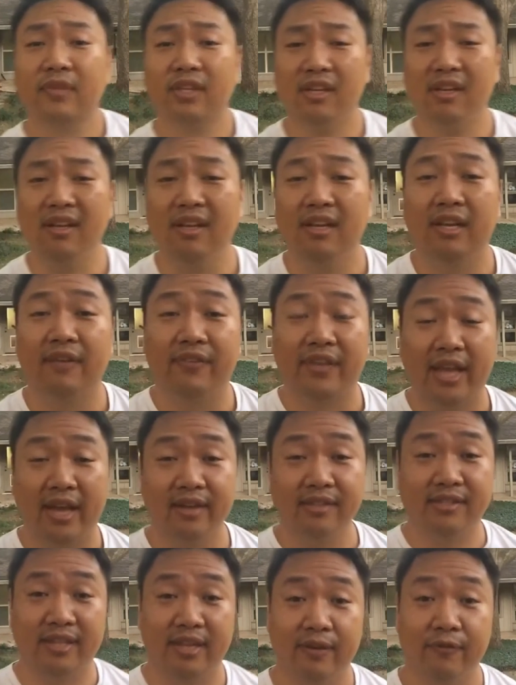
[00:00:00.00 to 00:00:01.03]
in
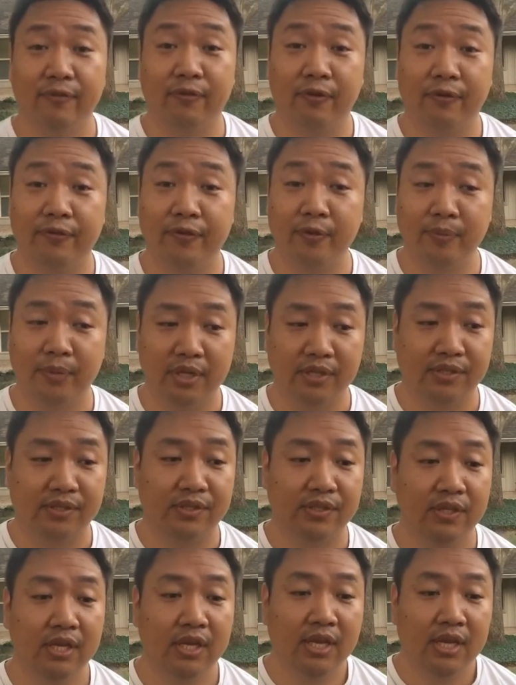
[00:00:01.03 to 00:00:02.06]
Afghanistan for a few
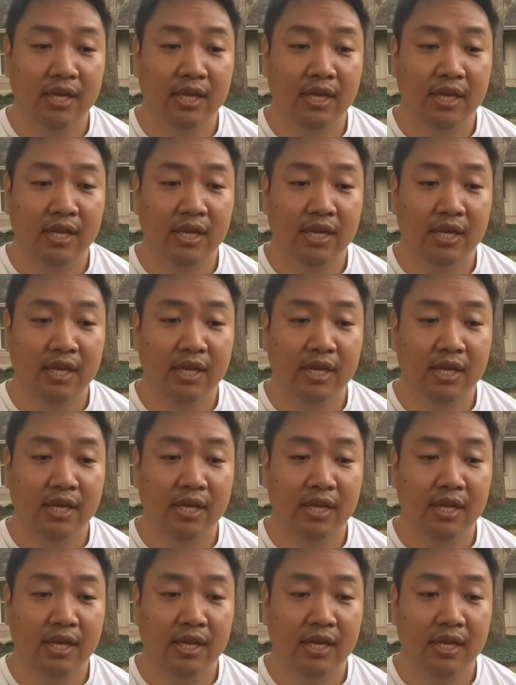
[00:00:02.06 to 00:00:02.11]
months,